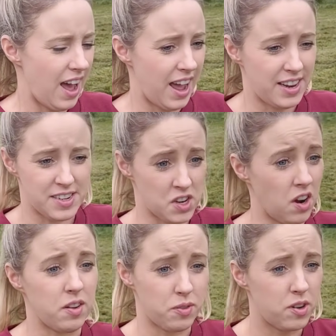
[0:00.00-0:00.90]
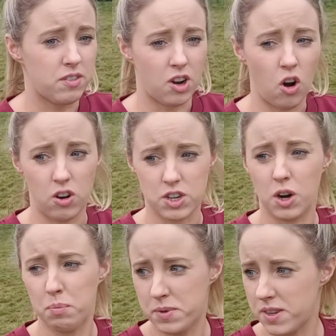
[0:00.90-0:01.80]
I've cut
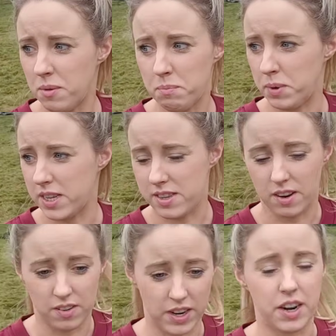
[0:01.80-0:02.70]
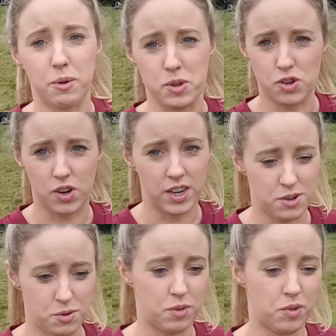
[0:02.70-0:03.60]
up some bits, alright. I was trying
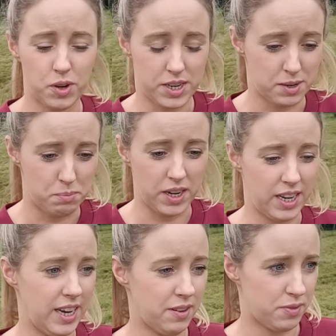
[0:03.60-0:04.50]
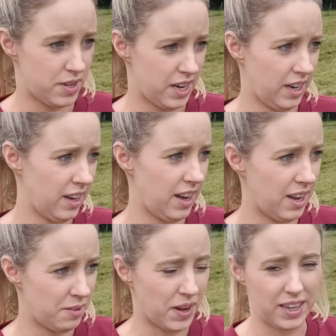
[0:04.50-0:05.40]
to avoid it by lifting
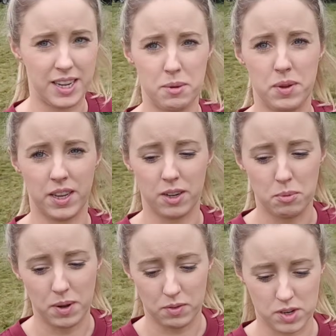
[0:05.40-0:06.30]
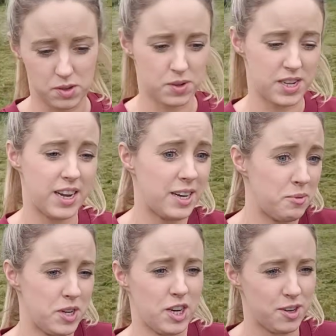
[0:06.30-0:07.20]
and keeping it up ever so slightly,
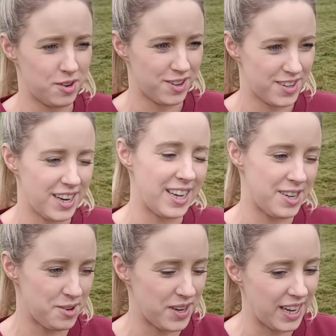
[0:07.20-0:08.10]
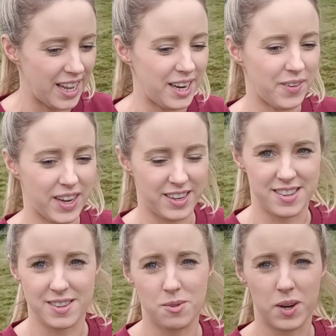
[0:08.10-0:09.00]
which I don't like doing anyway
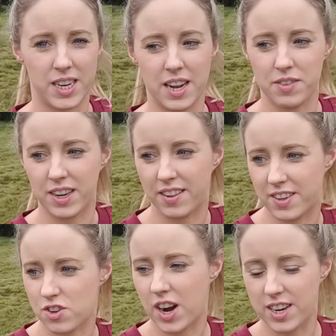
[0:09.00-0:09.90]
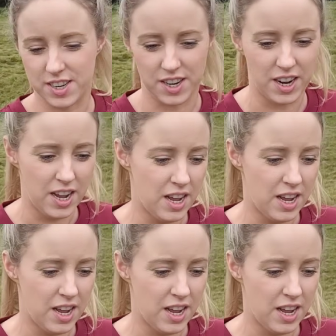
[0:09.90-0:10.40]
because it's quite heavy on the tractor.